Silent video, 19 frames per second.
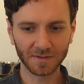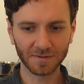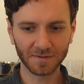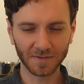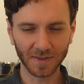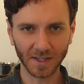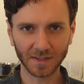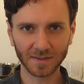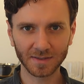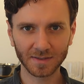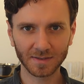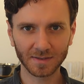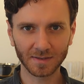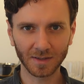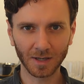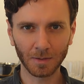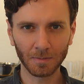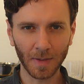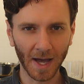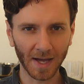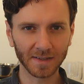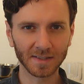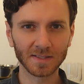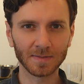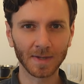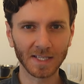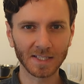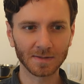fix a bad
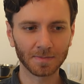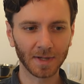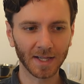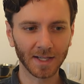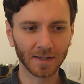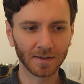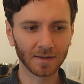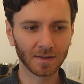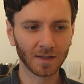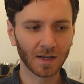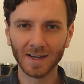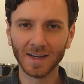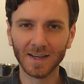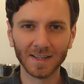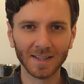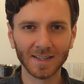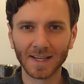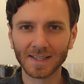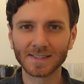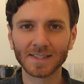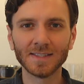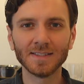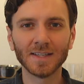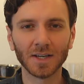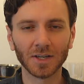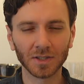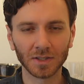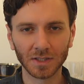space plan, and it
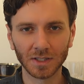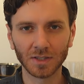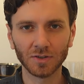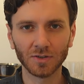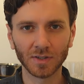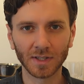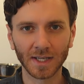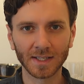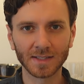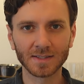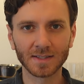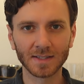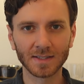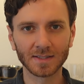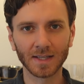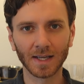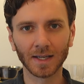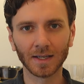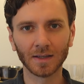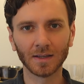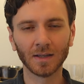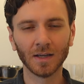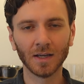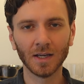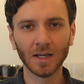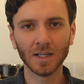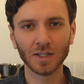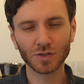necessarily creates this like
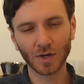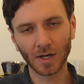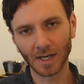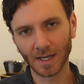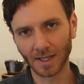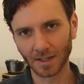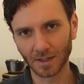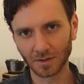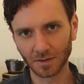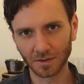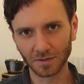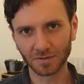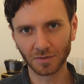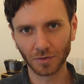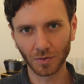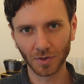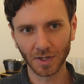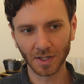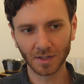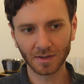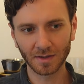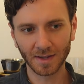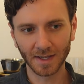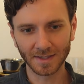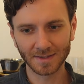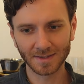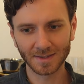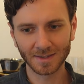triangular void
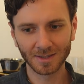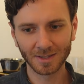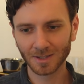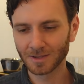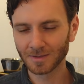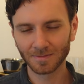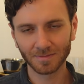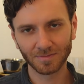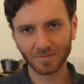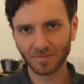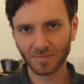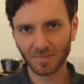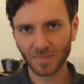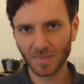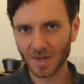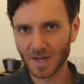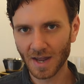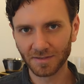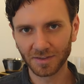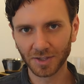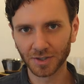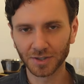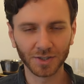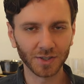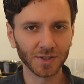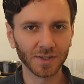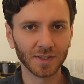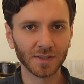that's never
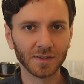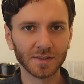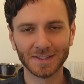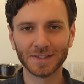good.